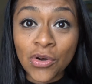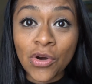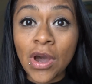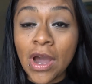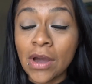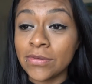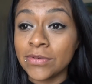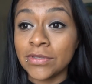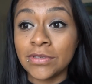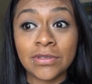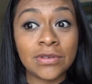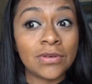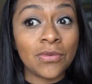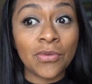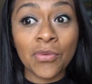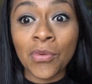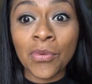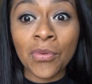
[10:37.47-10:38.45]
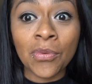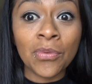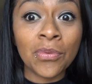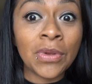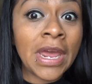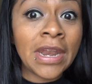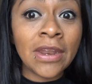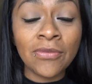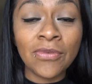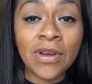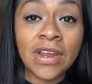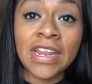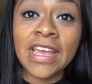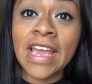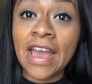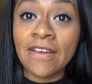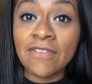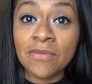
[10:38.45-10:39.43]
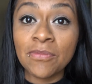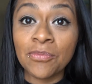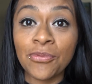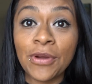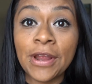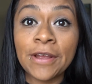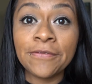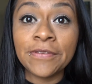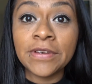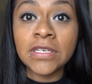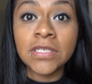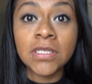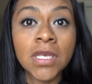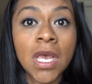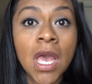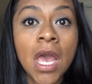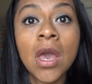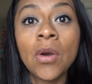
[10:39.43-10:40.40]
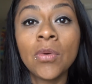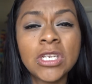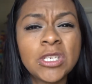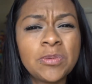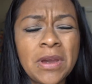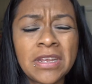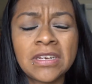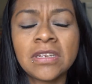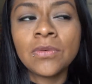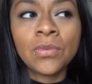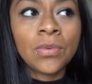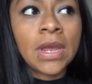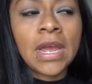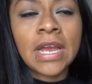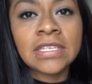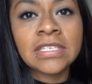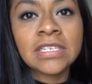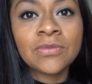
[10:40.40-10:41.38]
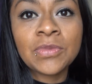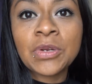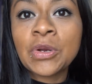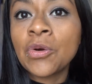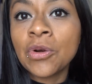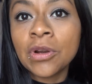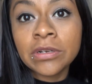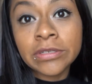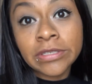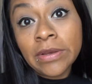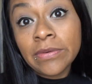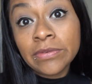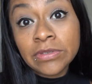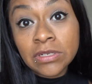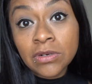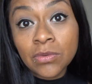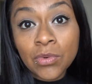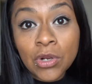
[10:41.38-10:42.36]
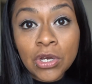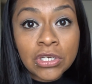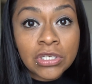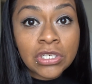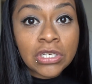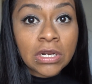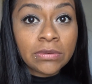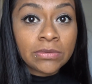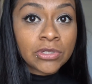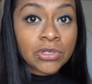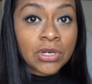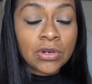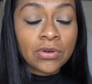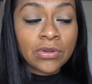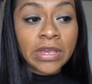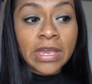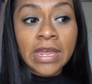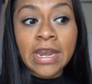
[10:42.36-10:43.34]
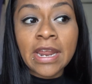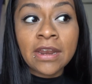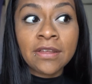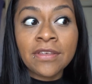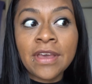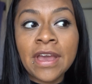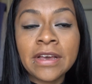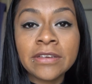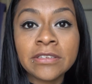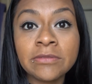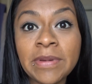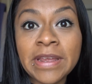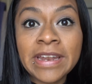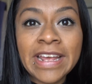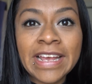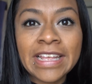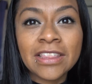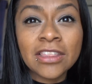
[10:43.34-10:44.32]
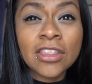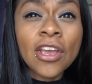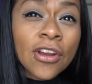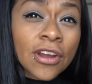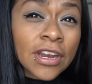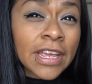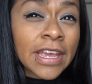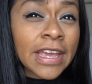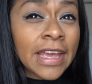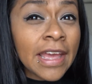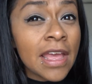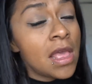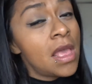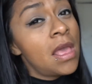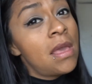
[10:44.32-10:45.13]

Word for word: I was mm, getting ready, having breakfast, which by the way I didn't record because I was in a rush and I was trying to get out of the house by 9.30.